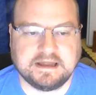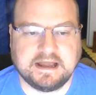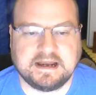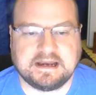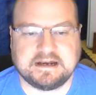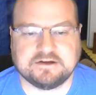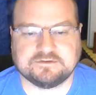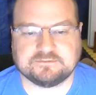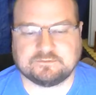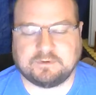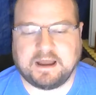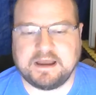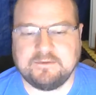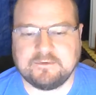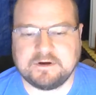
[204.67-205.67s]
And he knows
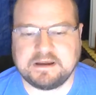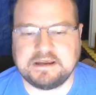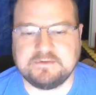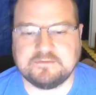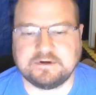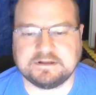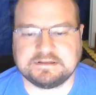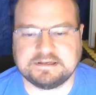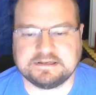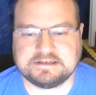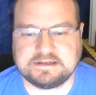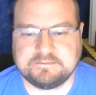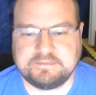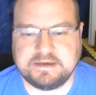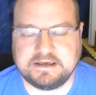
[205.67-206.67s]
right where he wants us
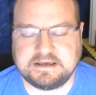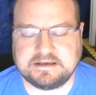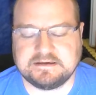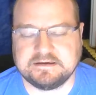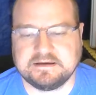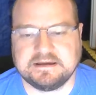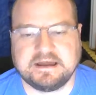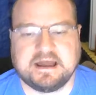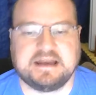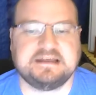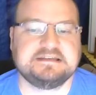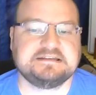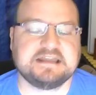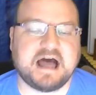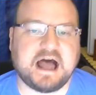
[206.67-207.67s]
to be, and
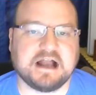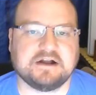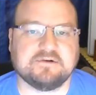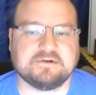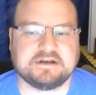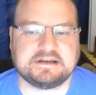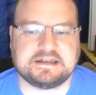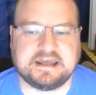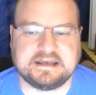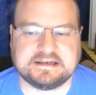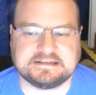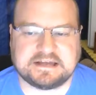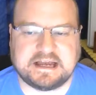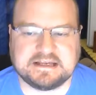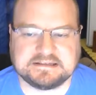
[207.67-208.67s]
he's not going to take
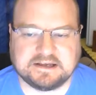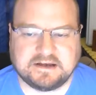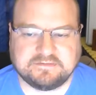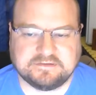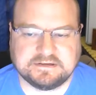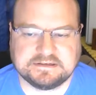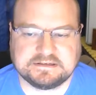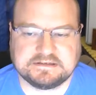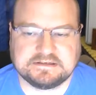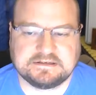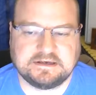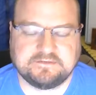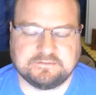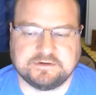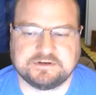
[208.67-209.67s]
his eyes off us
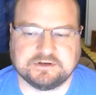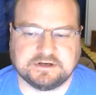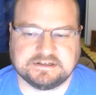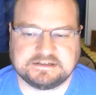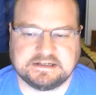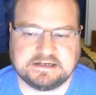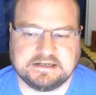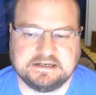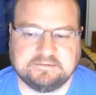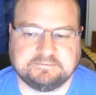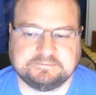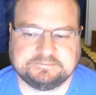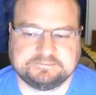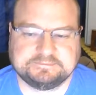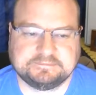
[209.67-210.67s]
if we trust in him.
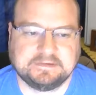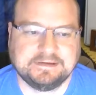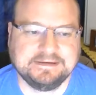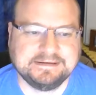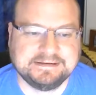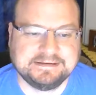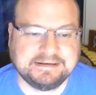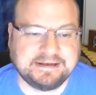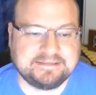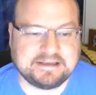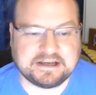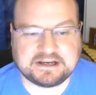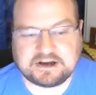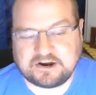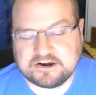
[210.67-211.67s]
And
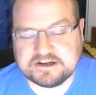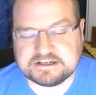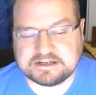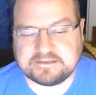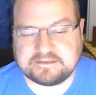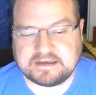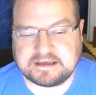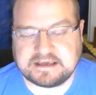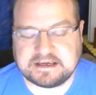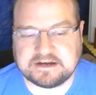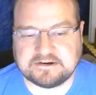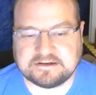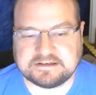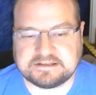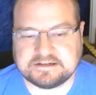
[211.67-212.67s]
the encouraging thing
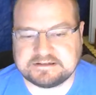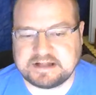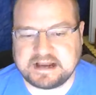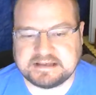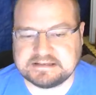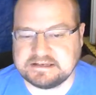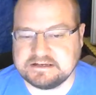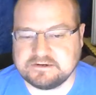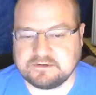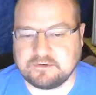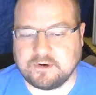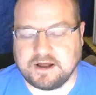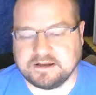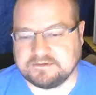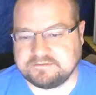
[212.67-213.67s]
here is there's not a single
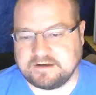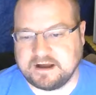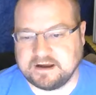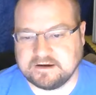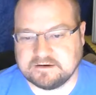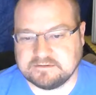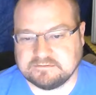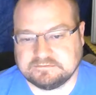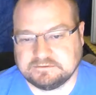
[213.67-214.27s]
qualifier